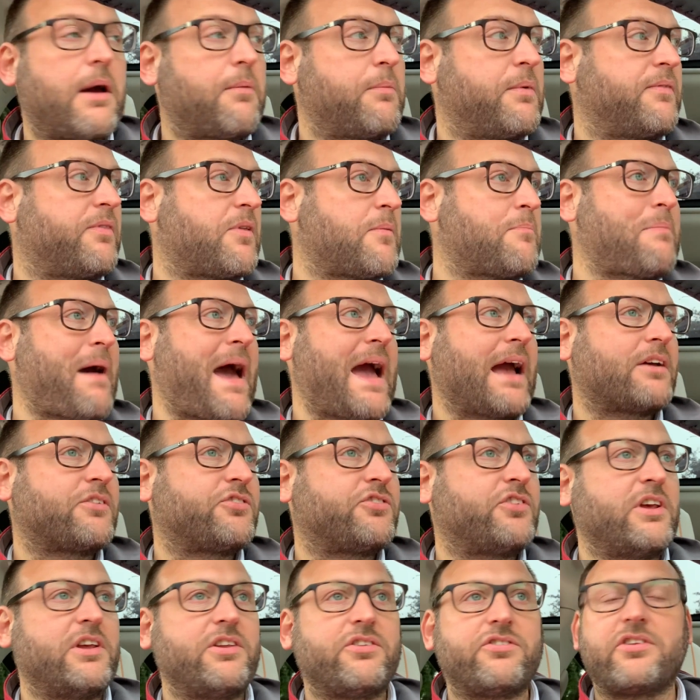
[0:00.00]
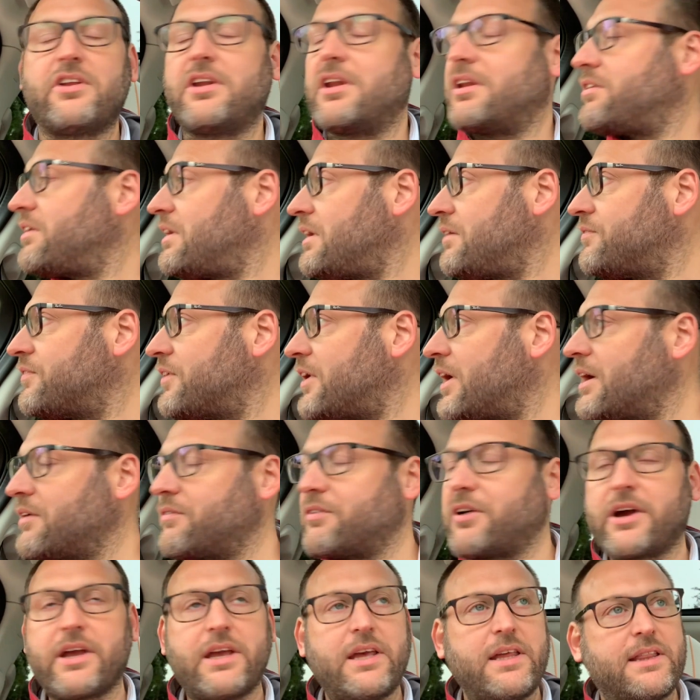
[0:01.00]
with the back seats in a D5,
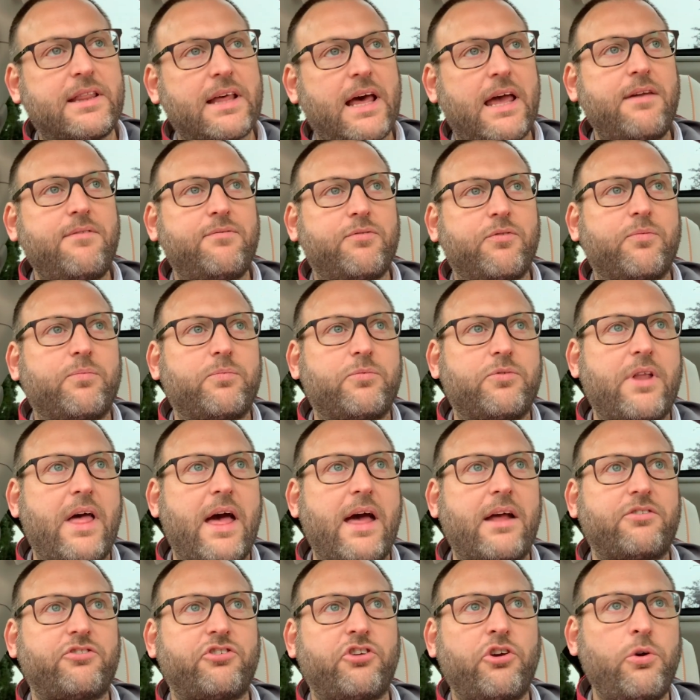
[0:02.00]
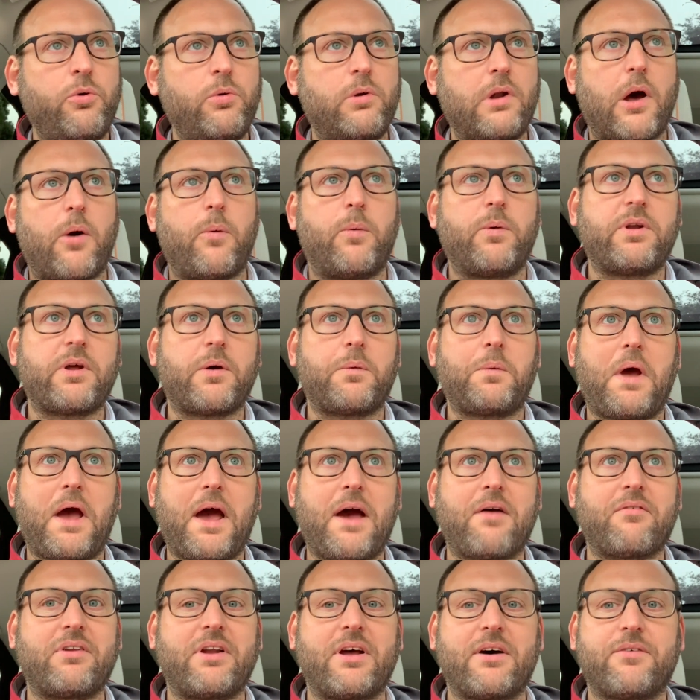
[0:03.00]
i.e. they're too low and don't
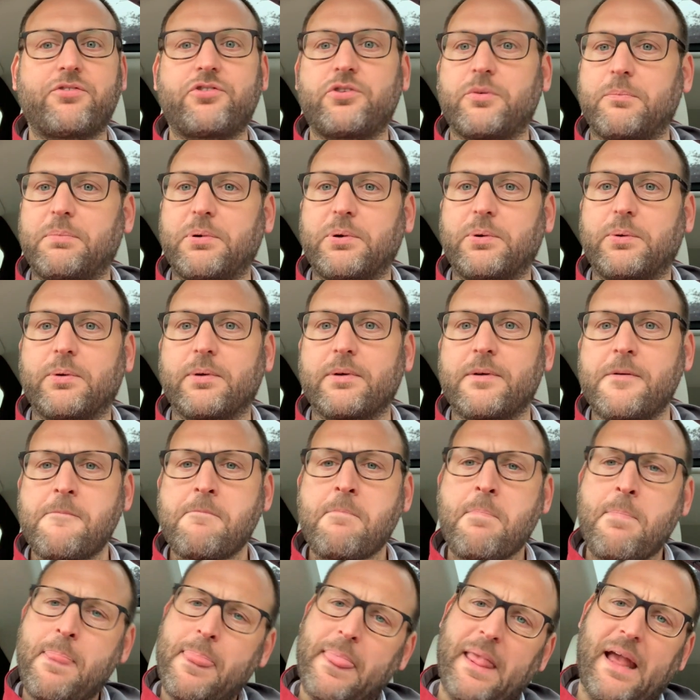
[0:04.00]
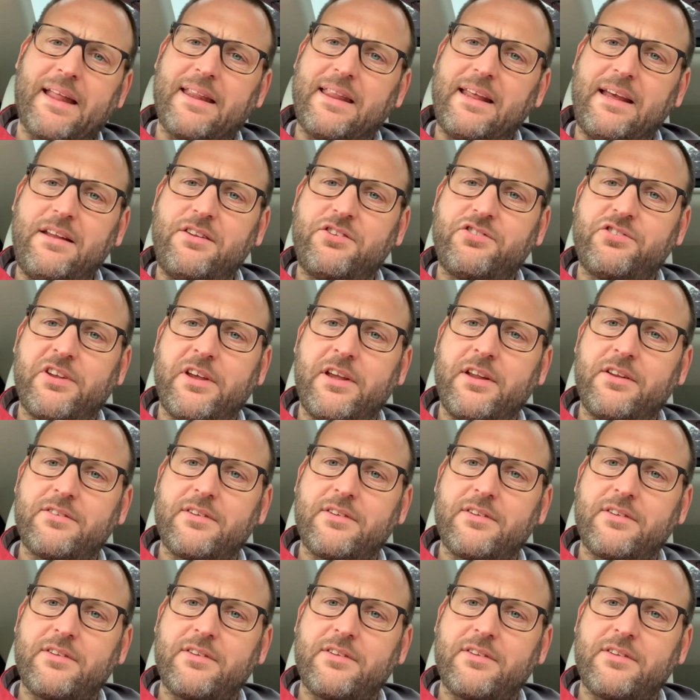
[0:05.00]
have enough support. And these seats,